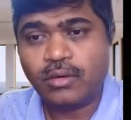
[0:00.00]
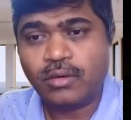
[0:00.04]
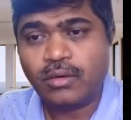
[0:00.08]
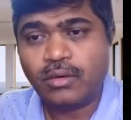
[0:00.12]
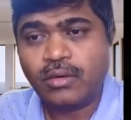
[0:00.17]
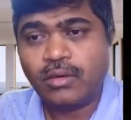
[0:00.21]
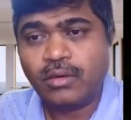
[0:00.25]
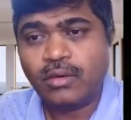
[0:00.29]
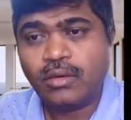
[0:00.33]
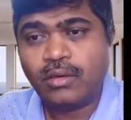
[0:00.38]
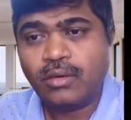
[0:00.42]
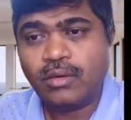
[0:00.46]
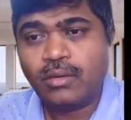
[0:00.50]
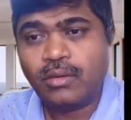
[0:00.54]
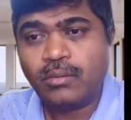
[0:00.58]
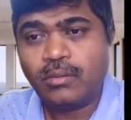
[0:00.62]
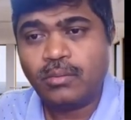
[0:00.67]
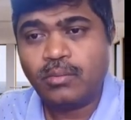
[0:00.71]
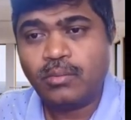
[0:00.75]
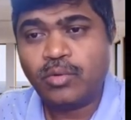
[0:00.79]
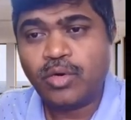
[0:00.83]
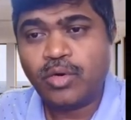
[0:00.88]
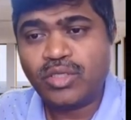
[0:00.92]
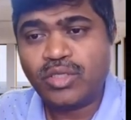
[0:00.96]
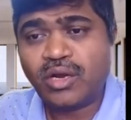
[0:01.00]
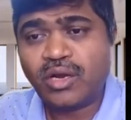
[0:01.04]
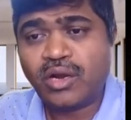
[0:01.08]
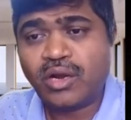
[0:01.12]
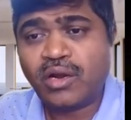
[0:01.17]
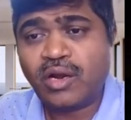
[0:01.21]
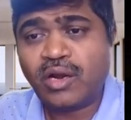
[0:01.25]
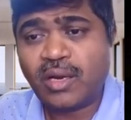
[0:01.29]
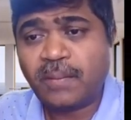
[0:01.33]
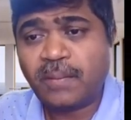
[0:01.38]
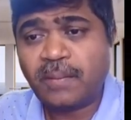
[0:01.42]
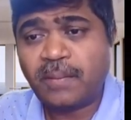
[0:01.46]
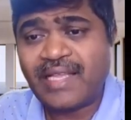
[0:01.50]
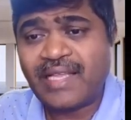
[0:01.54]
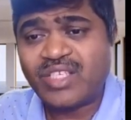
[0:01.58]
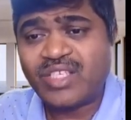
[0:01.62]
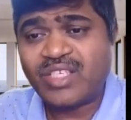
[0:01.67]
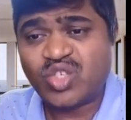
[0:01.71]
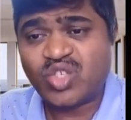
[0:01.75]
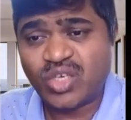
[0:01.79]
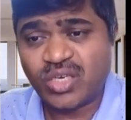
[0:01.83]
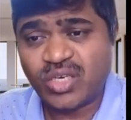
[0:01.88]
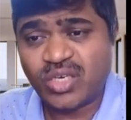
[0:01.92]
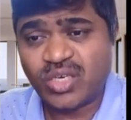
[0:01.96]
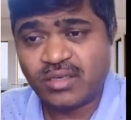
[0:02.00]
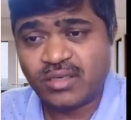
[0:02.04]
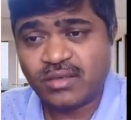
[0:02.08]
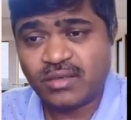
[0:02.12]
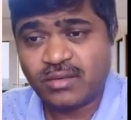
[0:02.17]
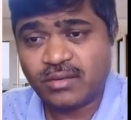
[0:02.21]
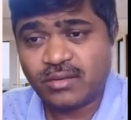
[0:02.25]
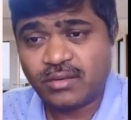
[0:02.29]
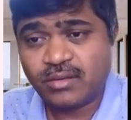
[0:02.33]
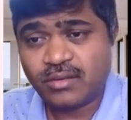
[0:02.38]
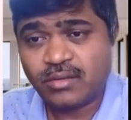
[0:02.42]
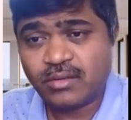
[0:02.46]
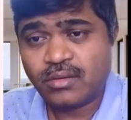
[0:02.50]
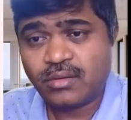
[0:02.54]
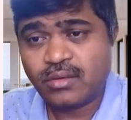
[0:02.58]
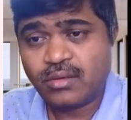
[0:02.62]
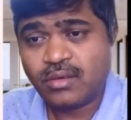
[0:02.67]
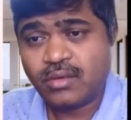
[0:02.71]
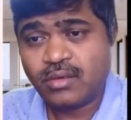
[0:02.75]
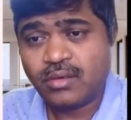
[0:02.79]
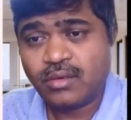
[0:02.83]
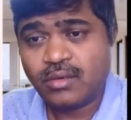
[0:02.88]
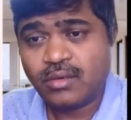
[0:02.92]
Oh, both are not matching.